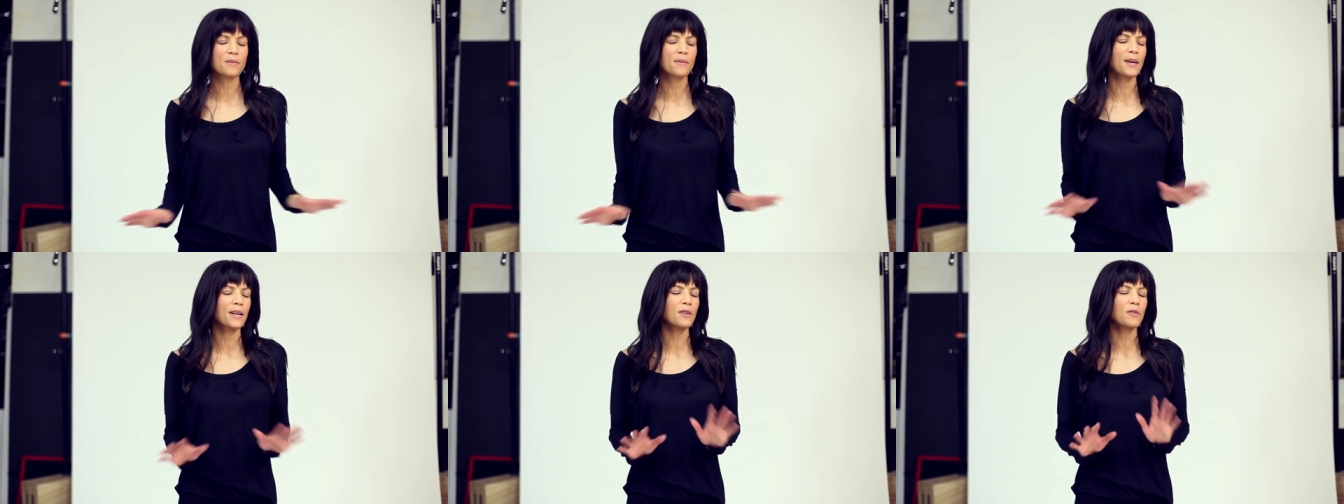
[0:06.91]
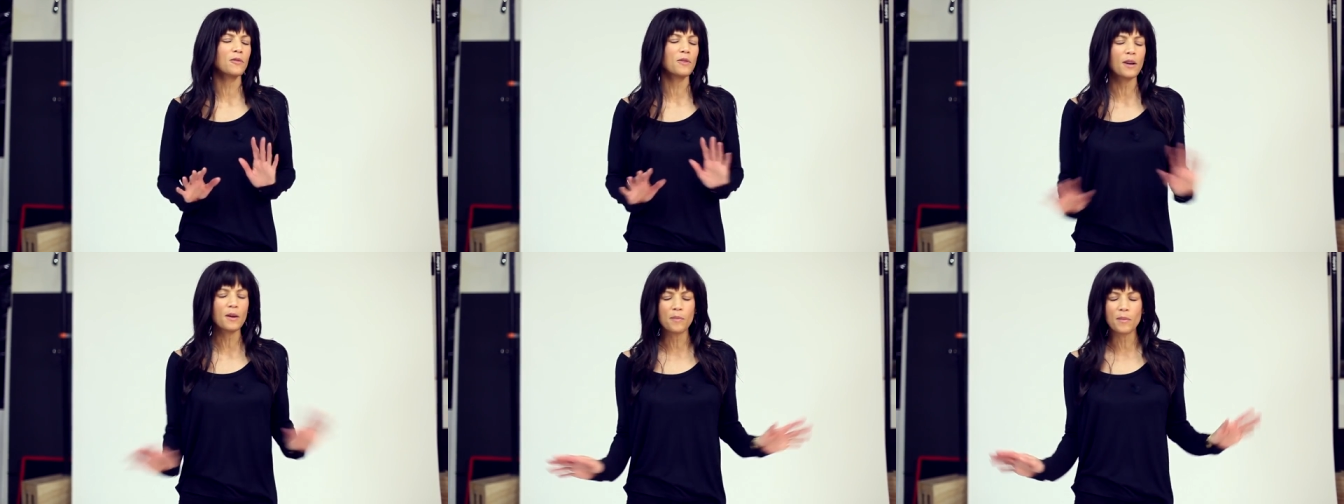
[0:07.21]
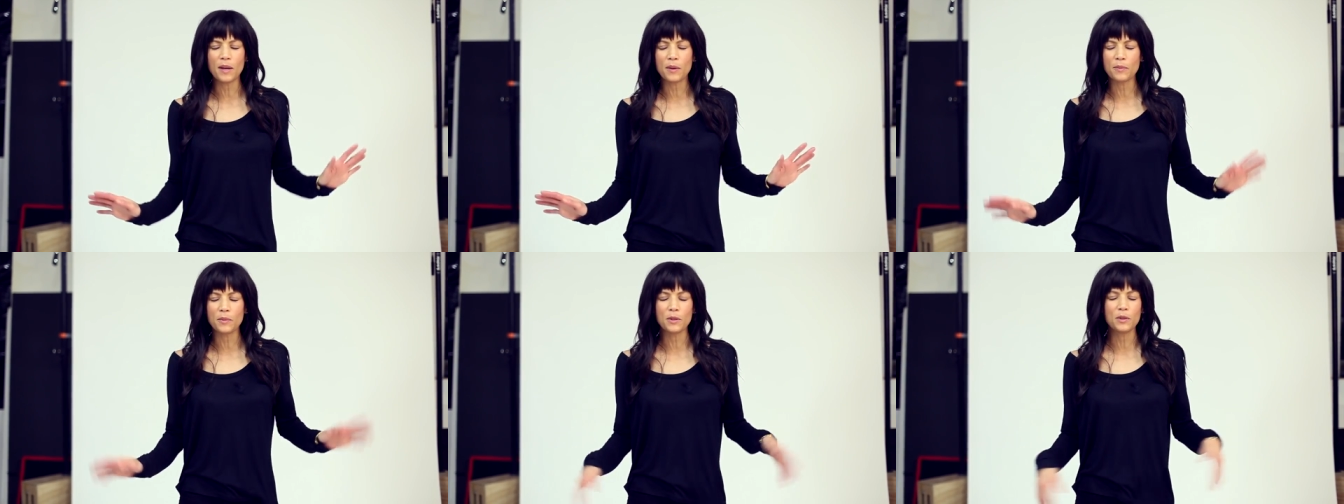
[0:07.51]
no matter what
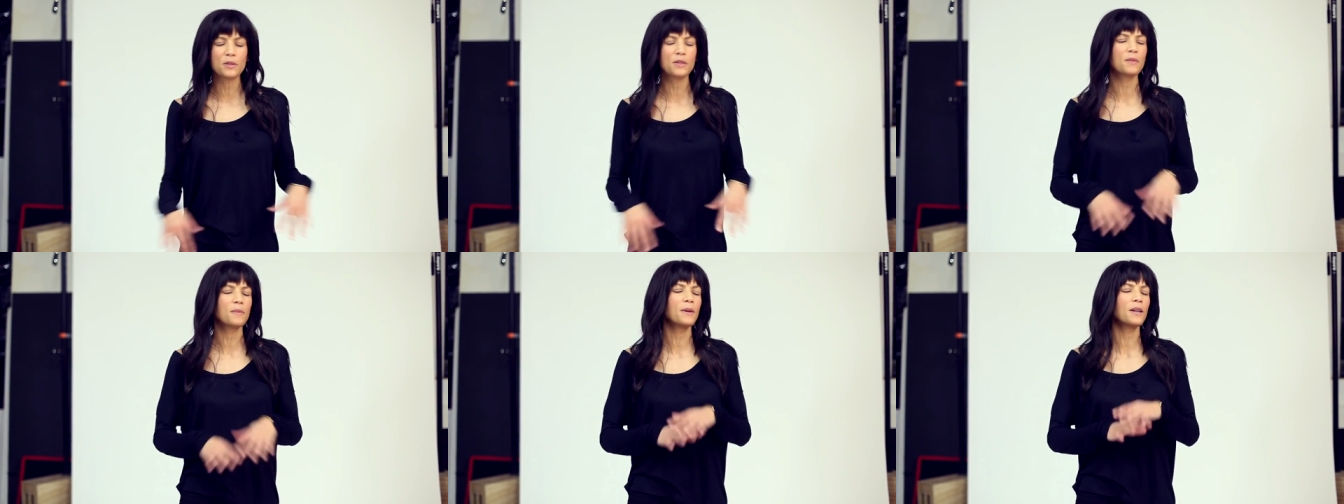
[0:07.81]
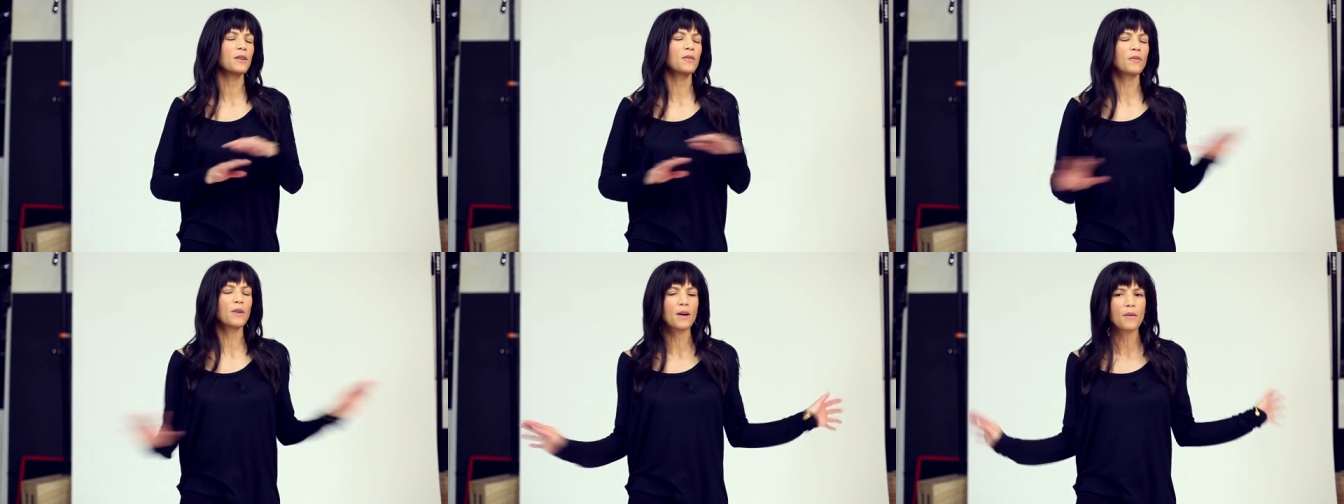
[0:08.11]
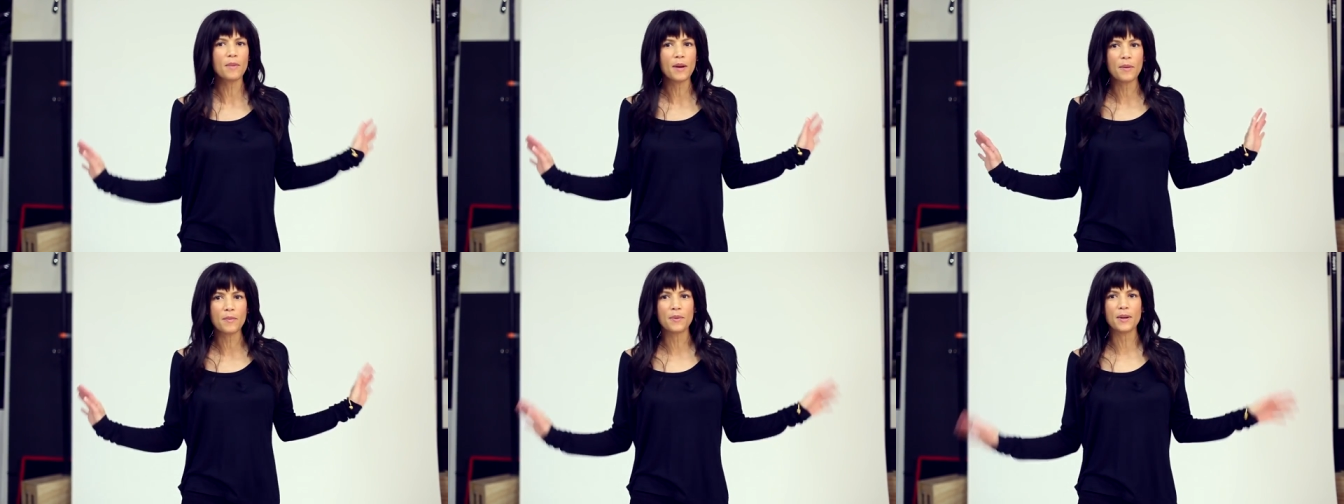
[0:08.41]
my mood, no matter
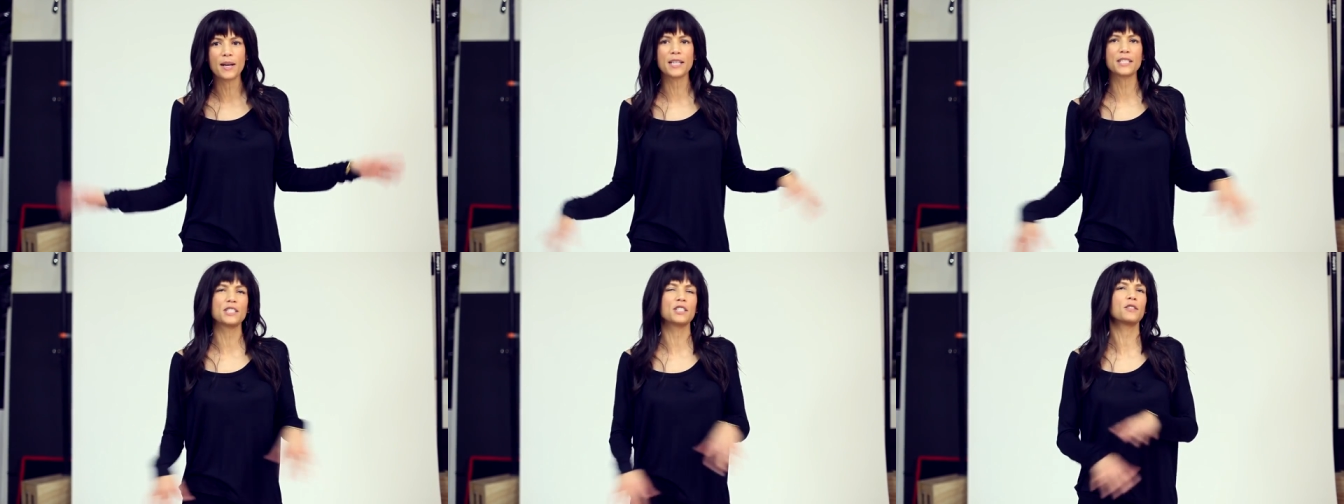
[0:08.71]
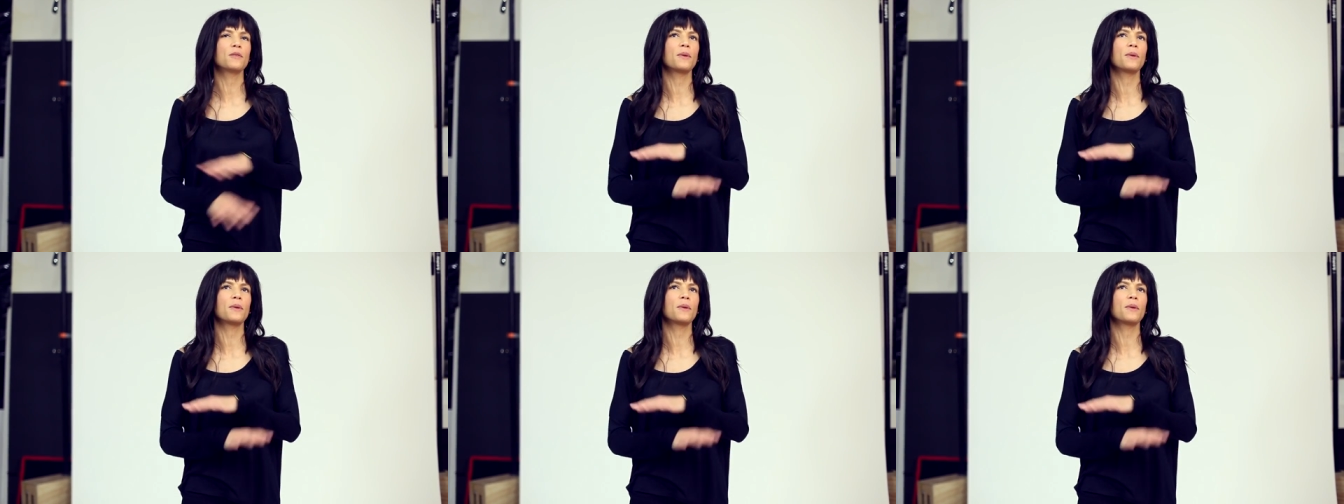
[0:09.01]
what my budget,